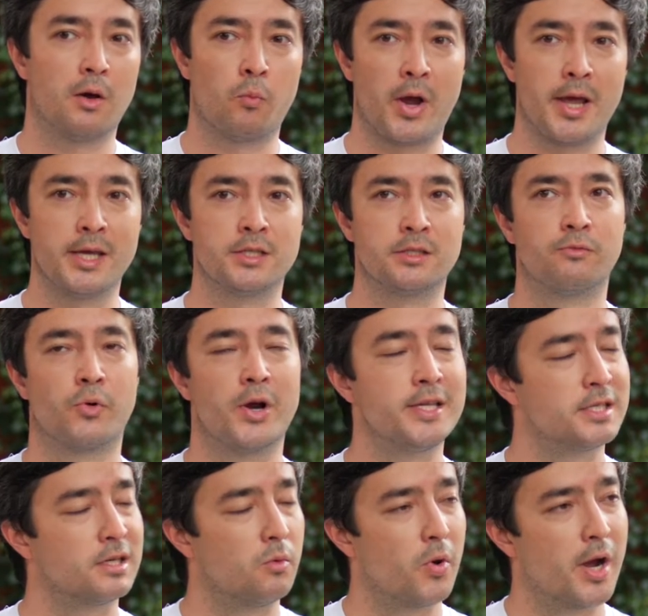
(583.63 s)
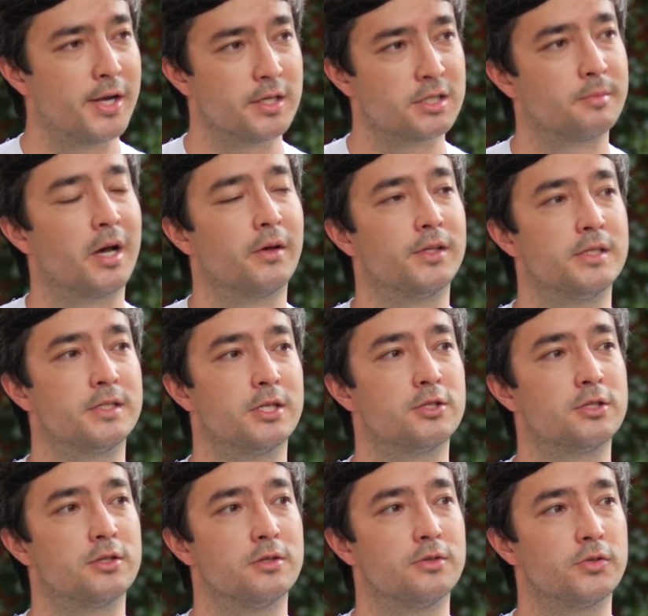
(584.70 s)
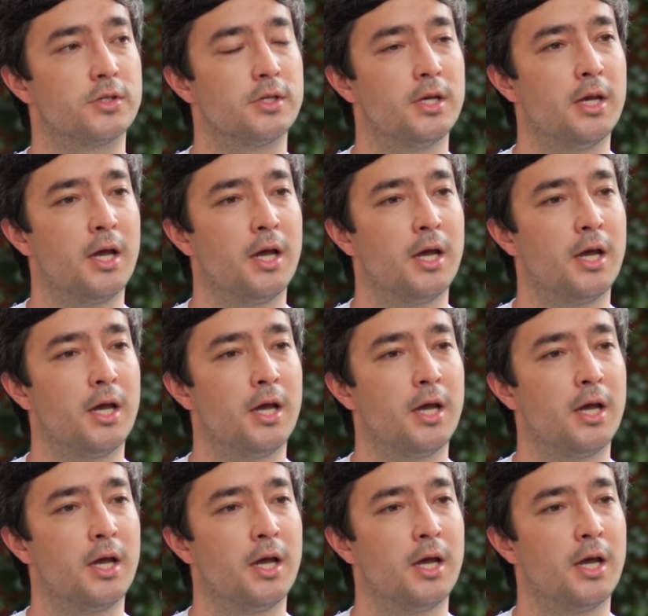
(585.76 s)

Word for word: ways of raising awareness about these issues.